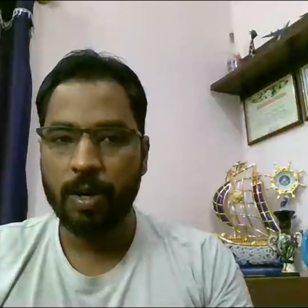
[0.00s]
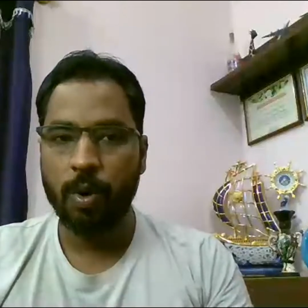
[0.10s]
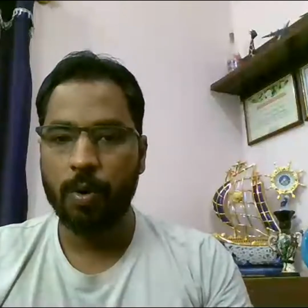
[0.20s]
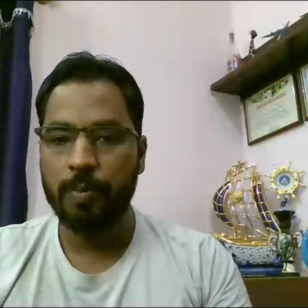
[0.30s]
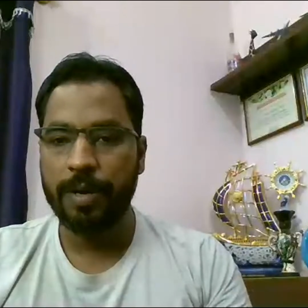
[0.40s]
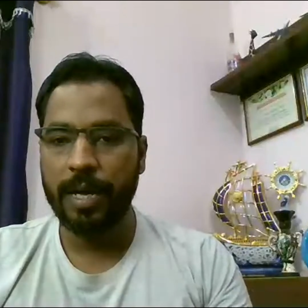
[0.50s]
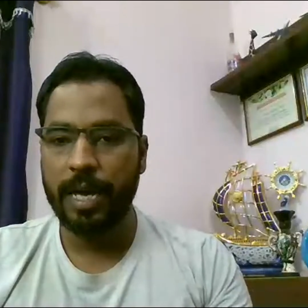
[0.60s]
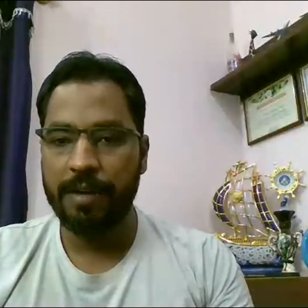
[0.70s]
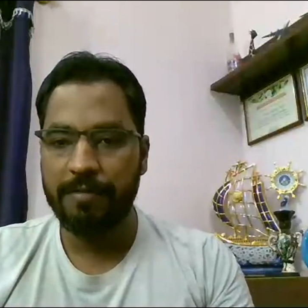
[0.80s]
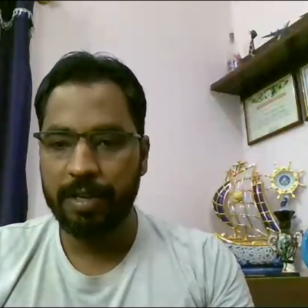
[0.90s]
Hope
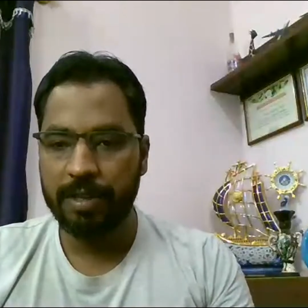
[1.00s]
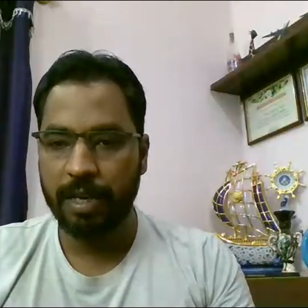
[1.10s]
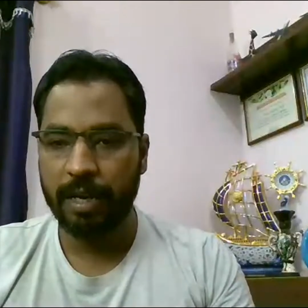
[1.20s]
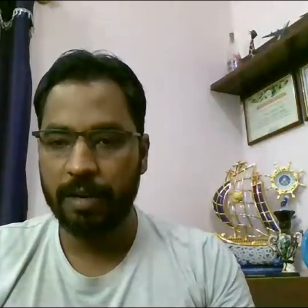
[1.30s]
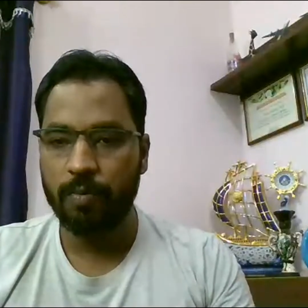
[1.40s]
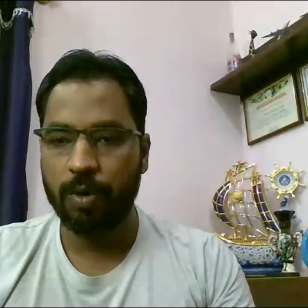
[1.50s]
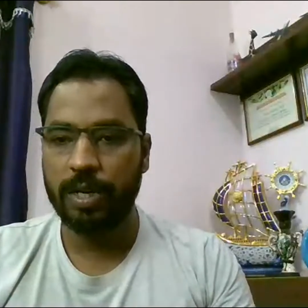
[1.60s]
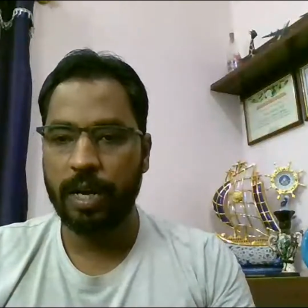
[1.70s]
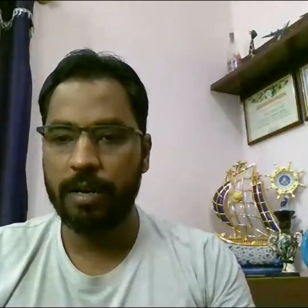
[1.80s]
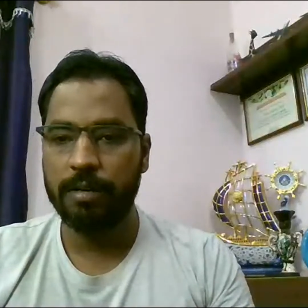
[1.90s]
everything what
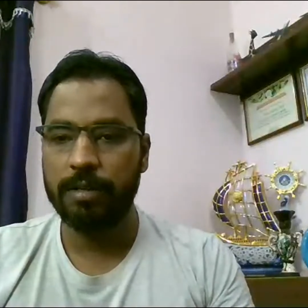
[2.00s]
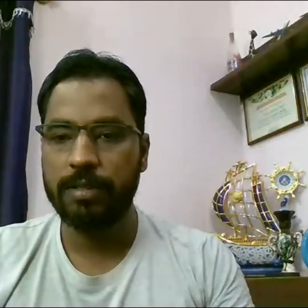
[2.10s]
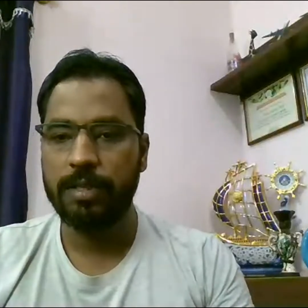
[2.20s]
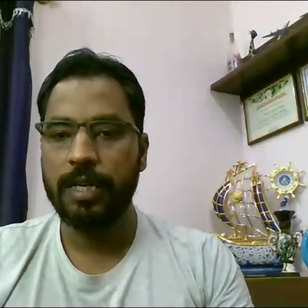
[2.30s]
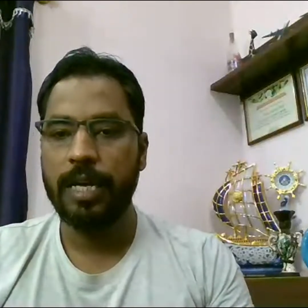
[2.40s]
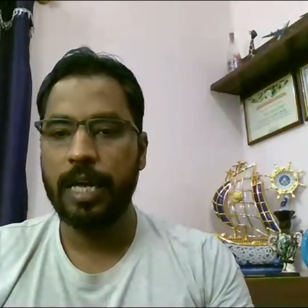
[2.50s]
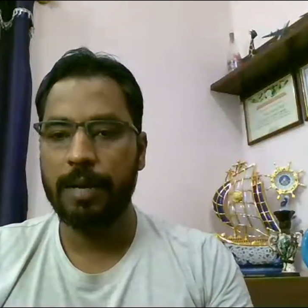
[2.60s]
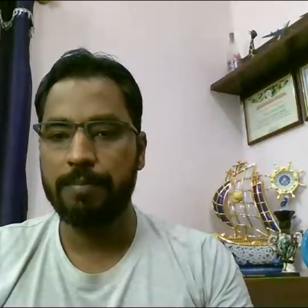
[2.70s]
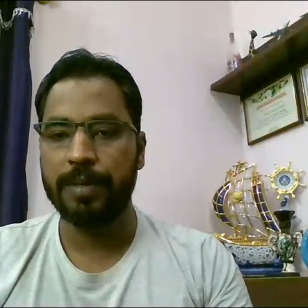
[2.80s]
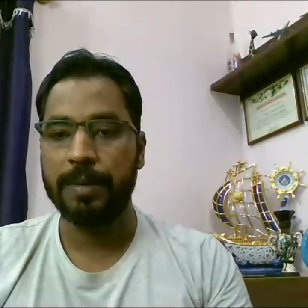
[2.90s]
I learned
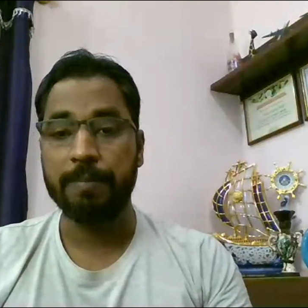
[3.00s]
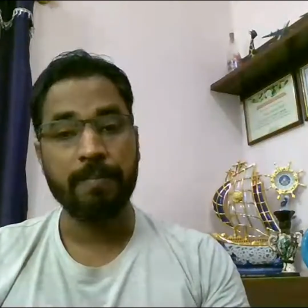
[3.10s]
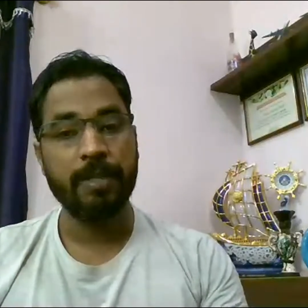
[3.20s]
helped me.